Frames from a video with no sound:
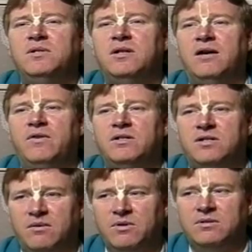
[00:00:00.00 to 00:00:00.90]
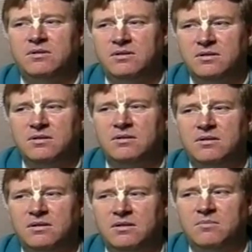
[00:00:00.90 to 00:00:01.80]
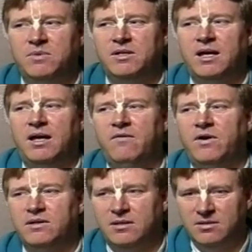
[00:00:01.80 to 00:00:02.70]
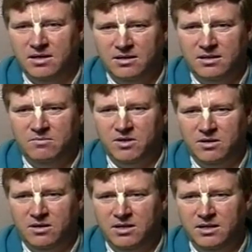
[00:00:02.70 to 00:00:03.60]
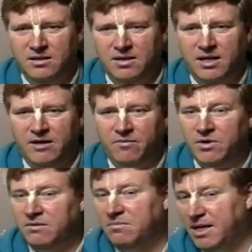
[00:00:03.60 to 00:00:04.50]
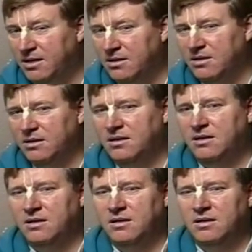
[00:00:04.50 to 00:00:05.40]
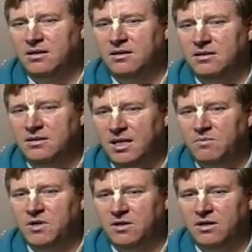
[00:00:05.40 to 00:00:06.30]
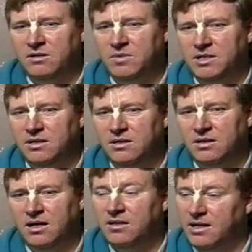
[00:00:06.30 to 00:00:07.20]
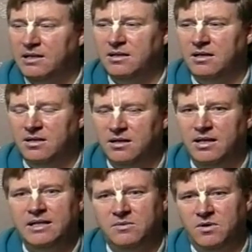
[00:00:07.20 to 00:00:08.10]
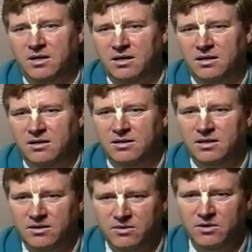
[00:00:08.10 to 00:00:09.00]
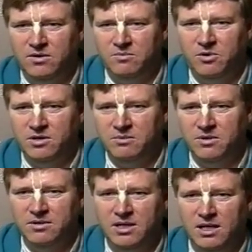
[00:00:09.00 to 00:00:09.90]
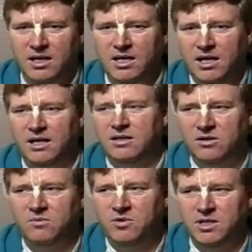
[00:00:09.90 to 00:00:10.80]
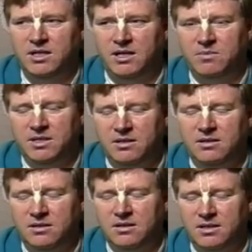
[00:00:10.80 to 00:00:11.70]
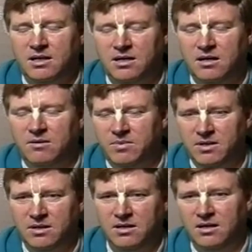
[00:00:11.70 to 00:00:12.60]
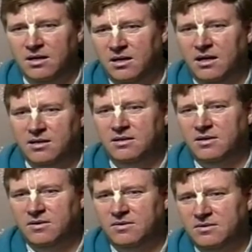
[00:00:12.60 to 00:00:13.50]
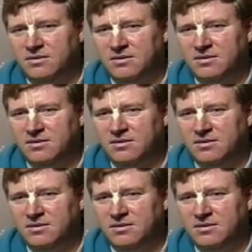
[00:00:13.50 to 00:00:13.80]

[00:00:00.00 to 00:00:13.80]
you're having trouble. But I have also done some recording, and I brought my tape recording machine, and that's working. It's a little Euro portable. And he told Purushottam to start it up, and so